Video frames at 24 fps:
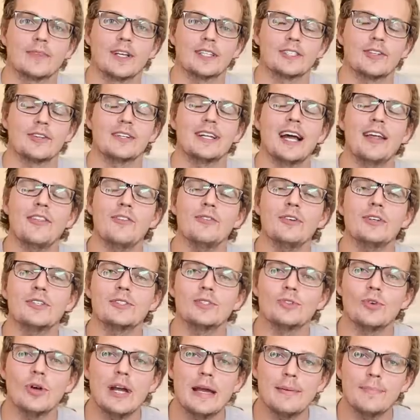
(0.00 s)
So another
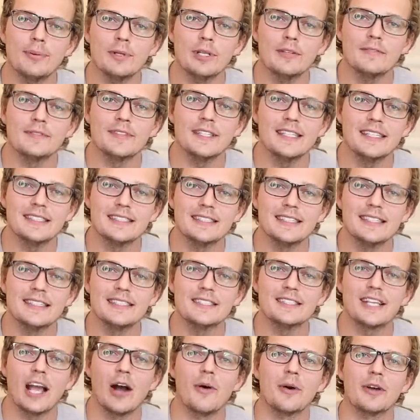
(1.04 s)
example of this
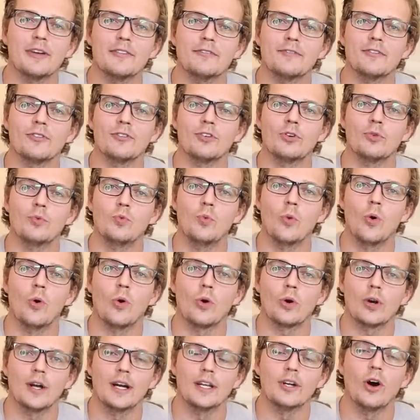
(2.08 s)
is going for a
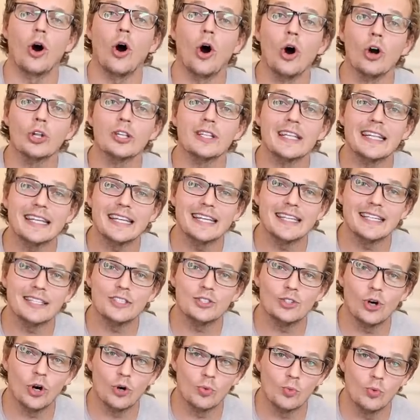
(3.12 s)
walk, an
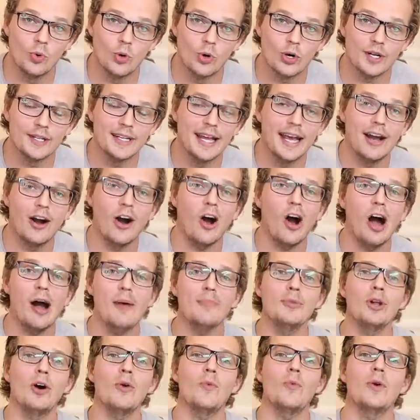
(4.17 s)
on-lead dog walk. Now,
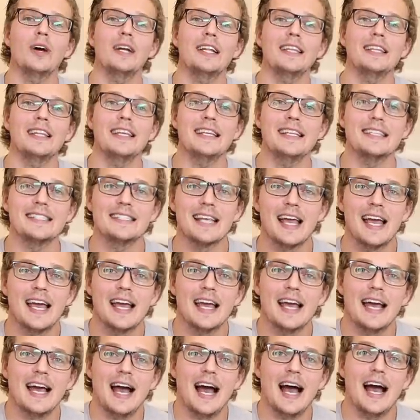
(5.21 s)
I'm not one of these
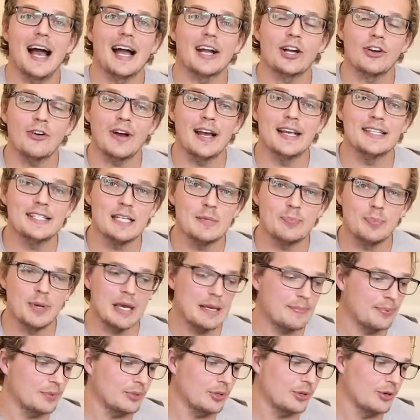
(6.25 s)
crazy
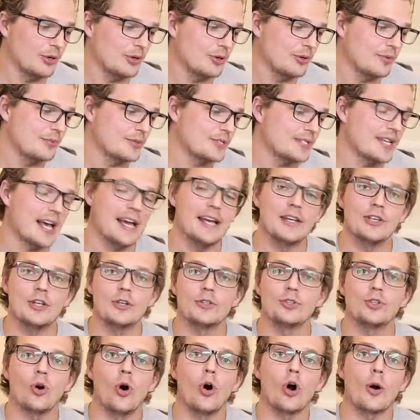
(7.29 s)
people who say your
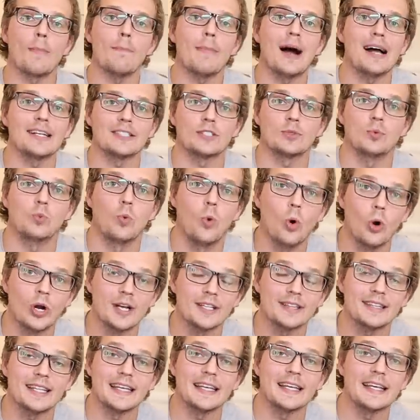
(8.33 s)
dog must walk
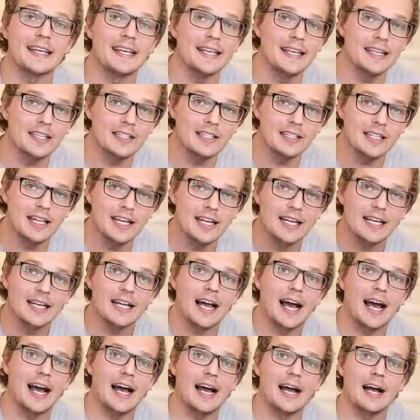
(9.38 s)
at the heel.
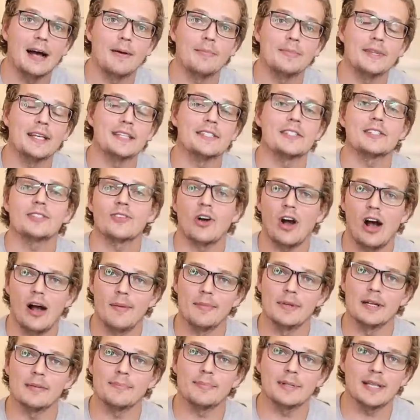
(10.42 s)
There's a
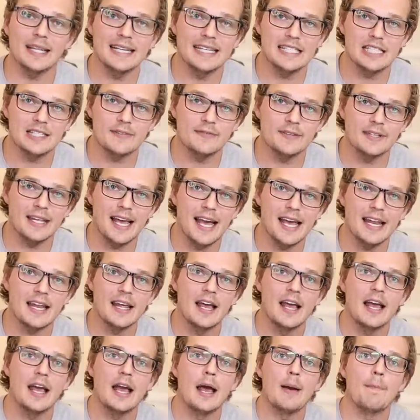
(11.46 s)
time and a place for that,
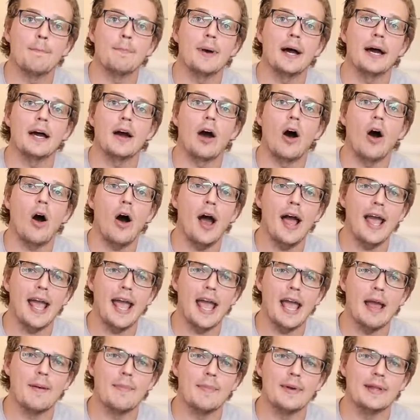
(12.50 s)
but I
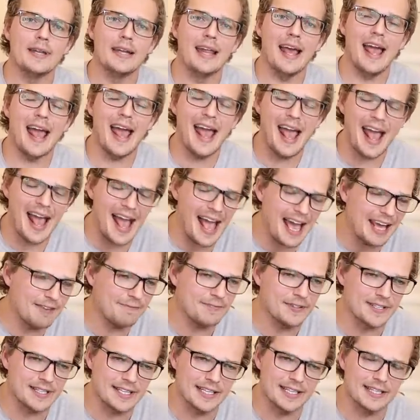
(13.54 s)
am an
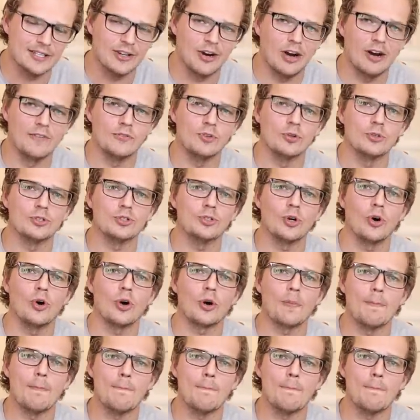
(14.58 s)
advocate of your dog